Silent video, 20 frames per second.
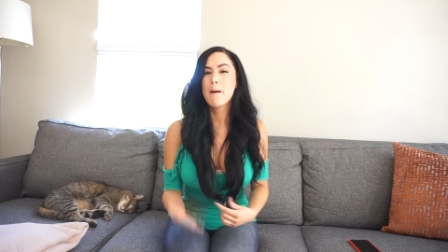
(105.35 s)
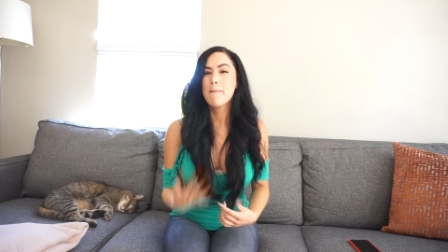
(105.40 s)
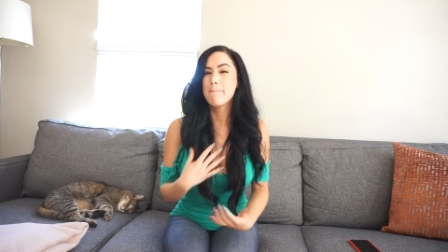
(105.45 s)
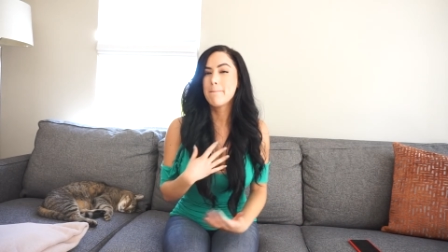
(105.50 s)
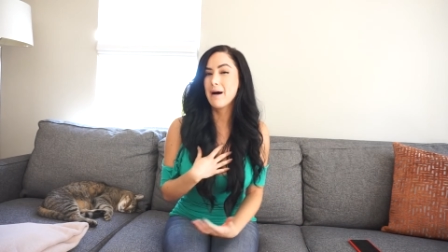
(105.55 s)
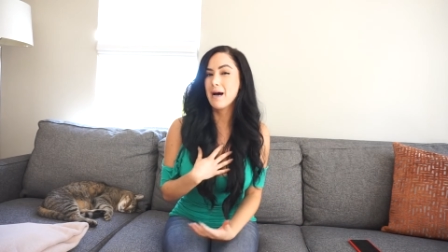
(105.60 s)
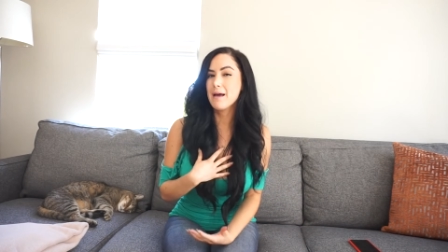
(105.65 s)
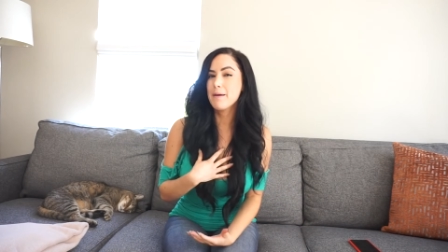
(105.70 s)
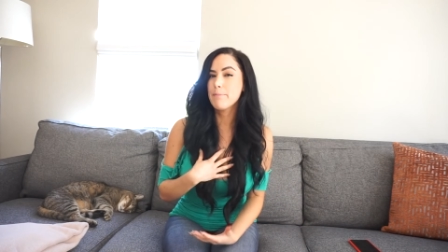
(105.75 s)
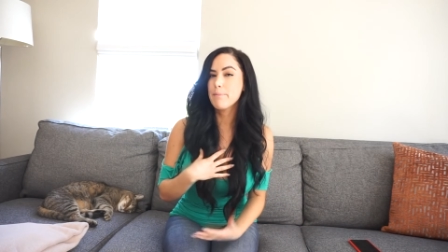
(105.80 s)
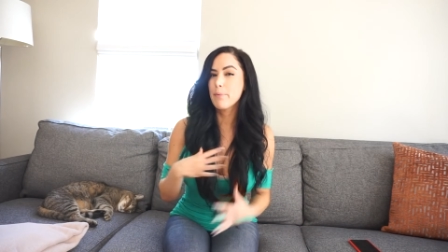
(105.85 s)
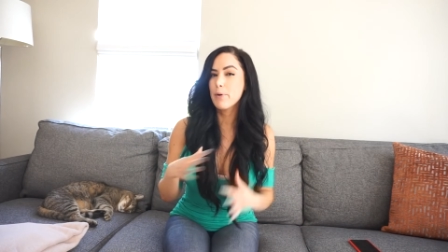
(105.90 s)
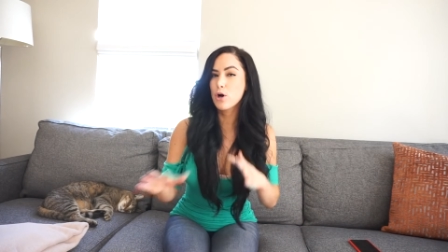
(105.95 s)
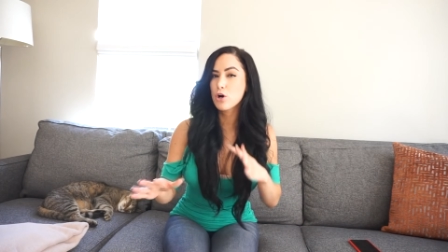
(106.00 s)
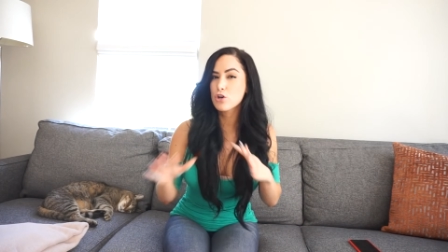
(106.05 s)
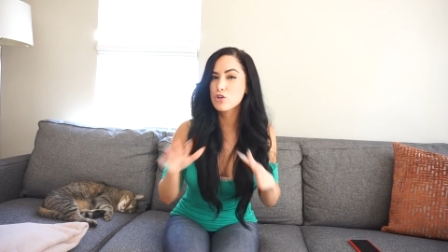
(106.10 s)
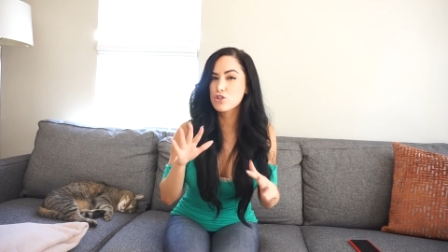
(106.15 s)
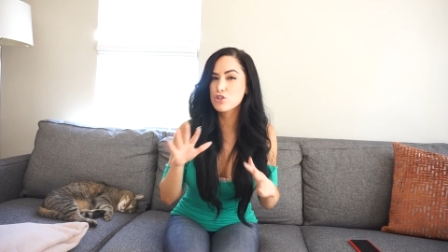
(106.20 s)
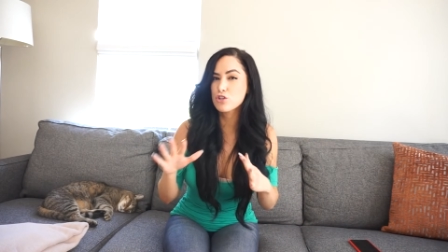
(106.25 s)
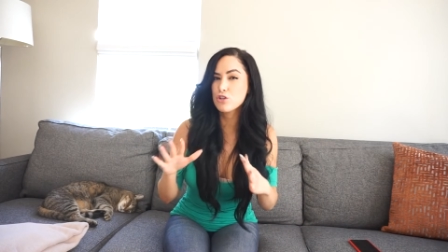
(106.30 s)
My
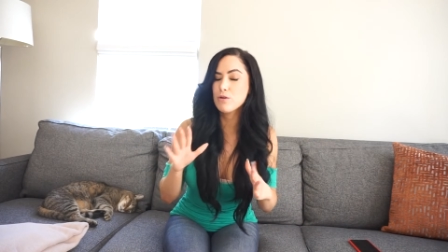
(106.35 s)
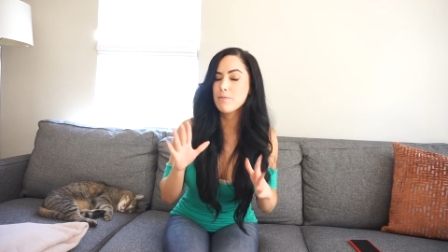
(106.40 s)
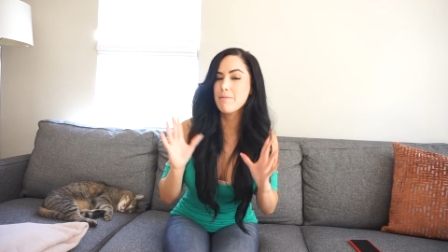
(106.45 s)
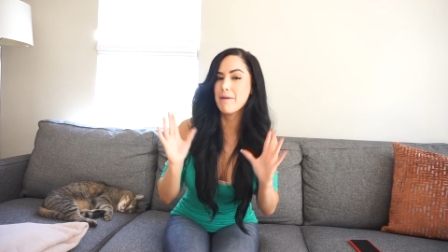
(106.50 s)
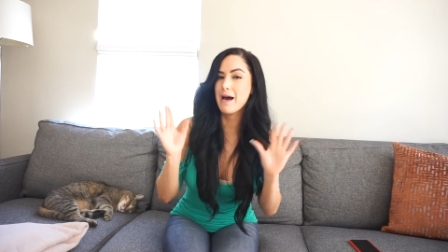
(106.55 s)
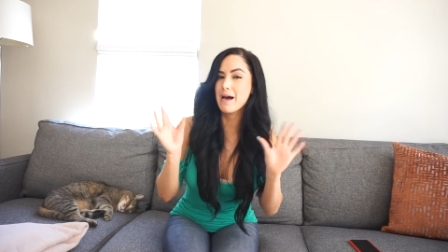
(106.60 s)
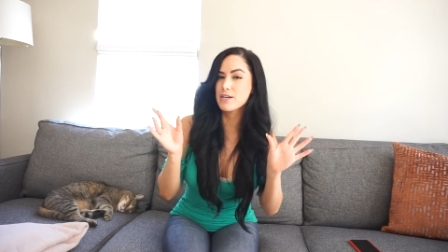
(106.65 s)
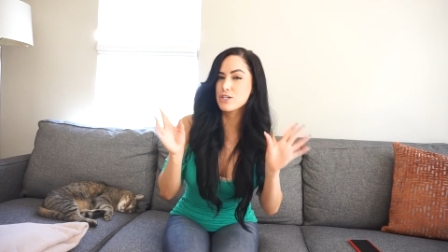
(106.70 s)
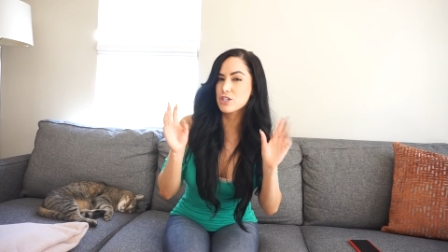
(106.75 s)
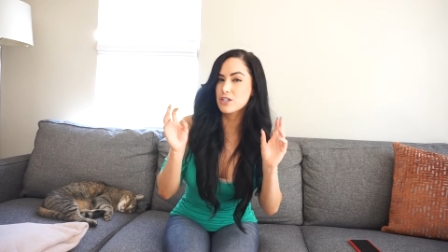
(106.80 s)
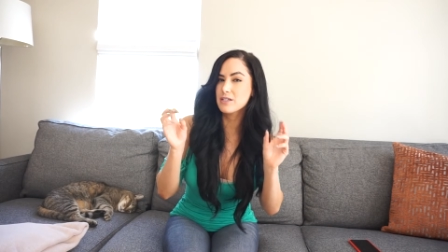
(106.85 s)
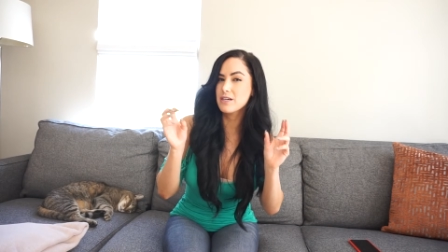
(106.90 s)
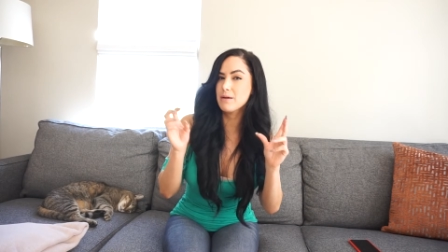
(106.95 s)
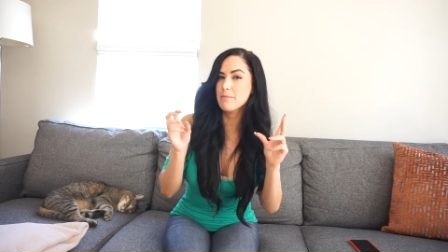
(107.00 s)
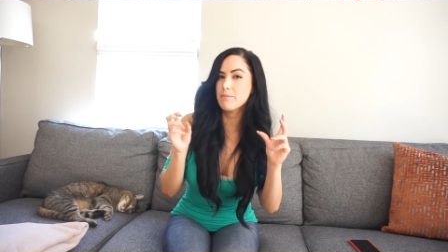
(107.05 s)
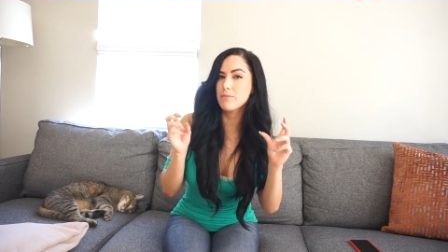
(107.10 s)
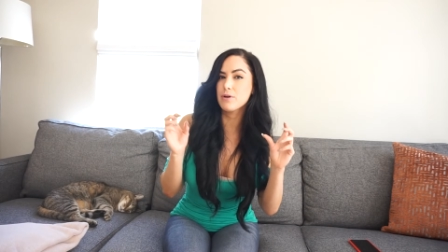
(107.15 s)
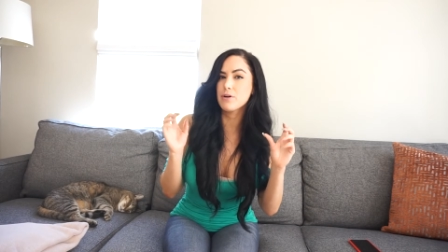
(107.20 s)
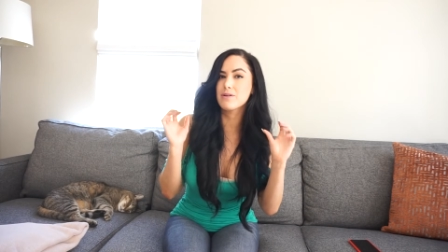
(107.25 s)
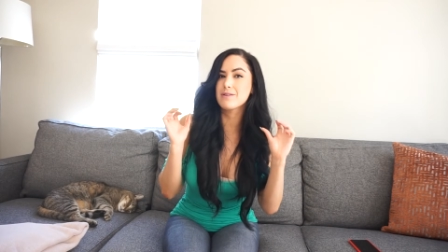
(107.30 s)
personal magic
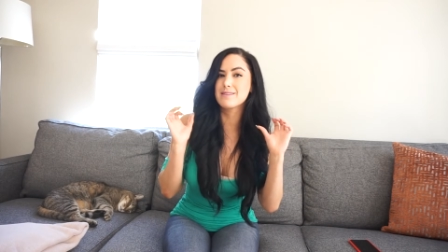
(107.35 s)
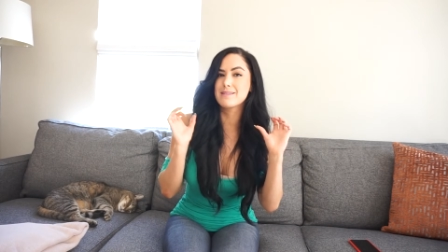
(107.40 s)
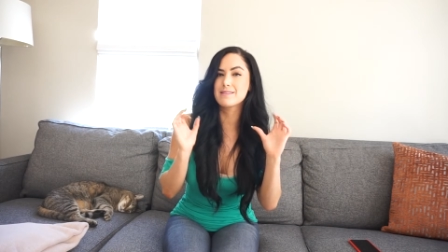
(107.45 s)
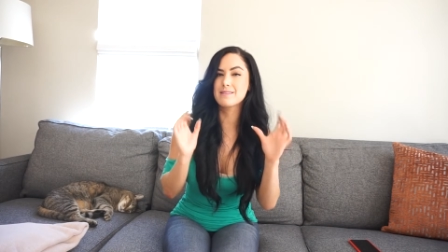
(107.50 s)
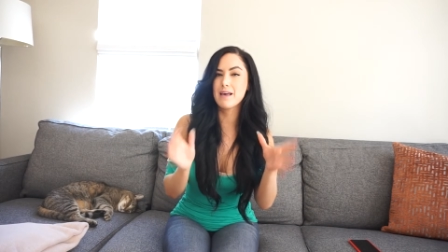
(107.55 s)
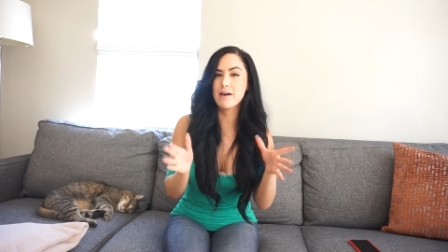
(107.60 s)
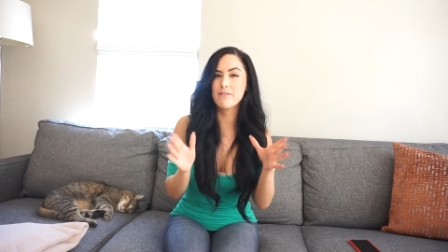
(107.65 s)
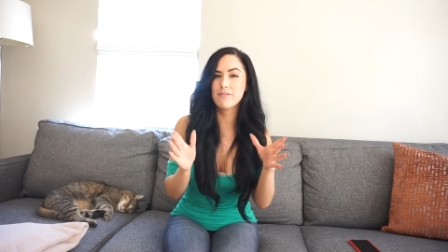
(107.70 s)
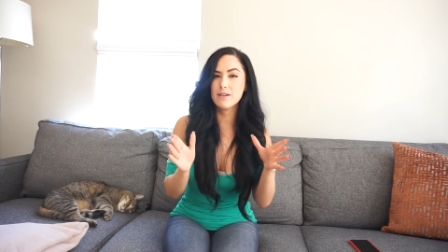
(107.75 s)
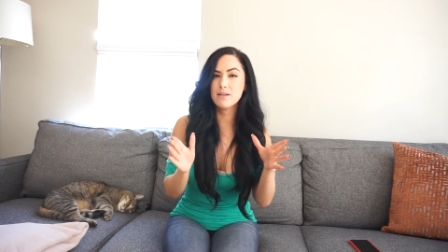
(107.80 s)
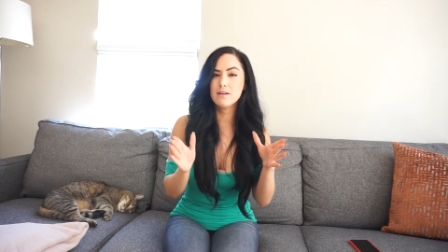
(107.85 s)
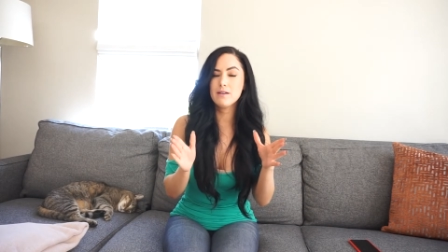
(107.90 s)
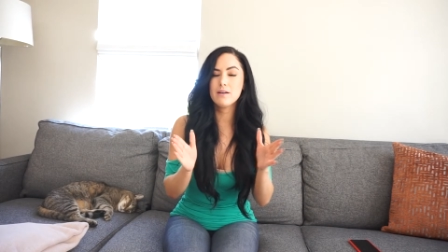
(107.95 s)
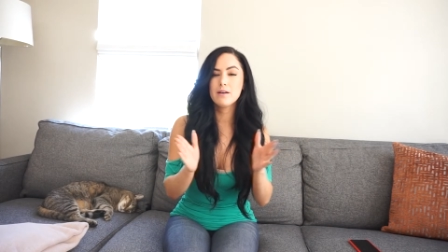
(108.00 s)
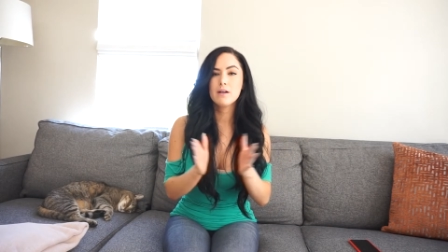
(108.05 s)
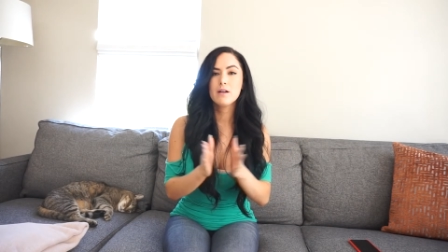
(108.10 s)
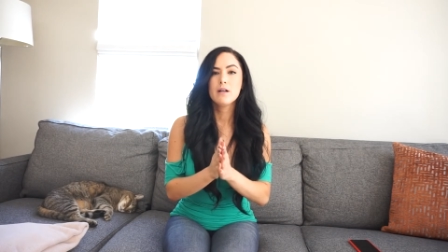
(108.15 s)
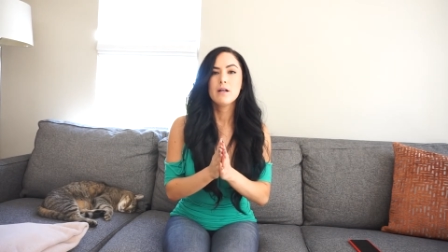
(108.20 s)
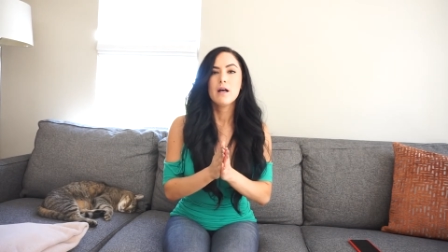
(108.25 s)
number is seven.